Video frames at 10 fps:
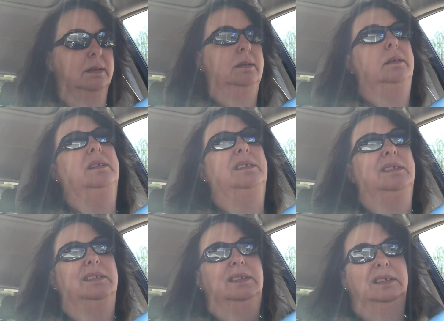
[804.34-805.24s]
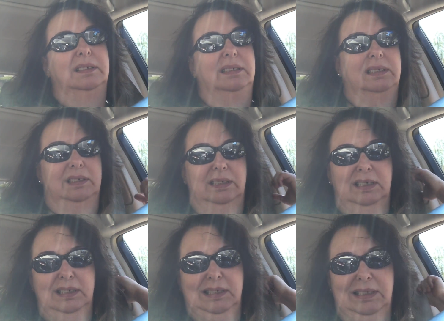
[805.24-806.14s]

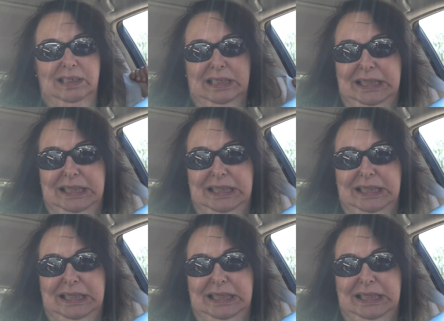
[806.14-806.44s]
(no one is talking)